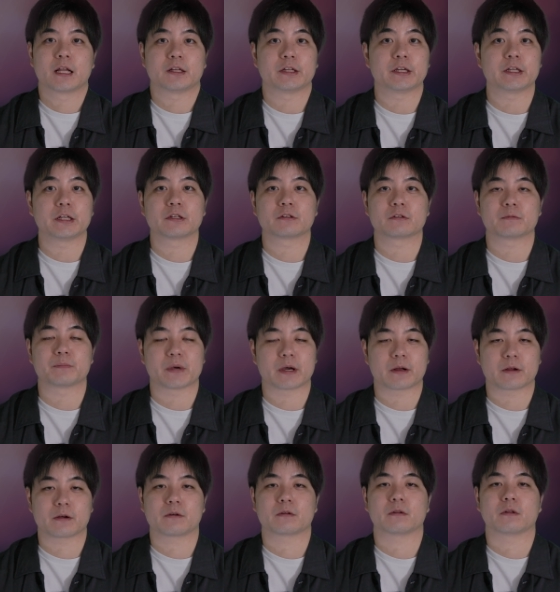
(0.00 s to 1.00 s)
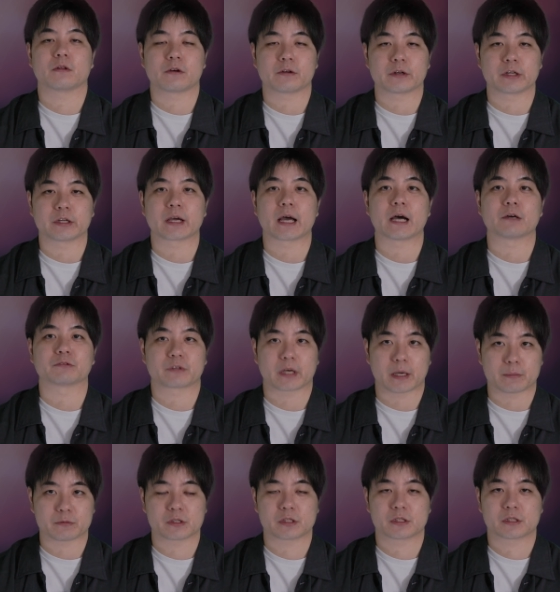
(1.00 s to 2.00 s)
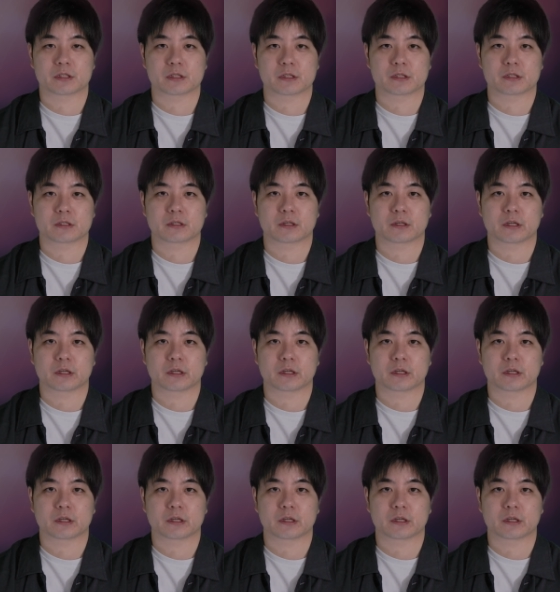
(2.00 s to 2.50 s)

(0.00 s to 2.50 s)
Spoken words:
leading to better learning outcomes.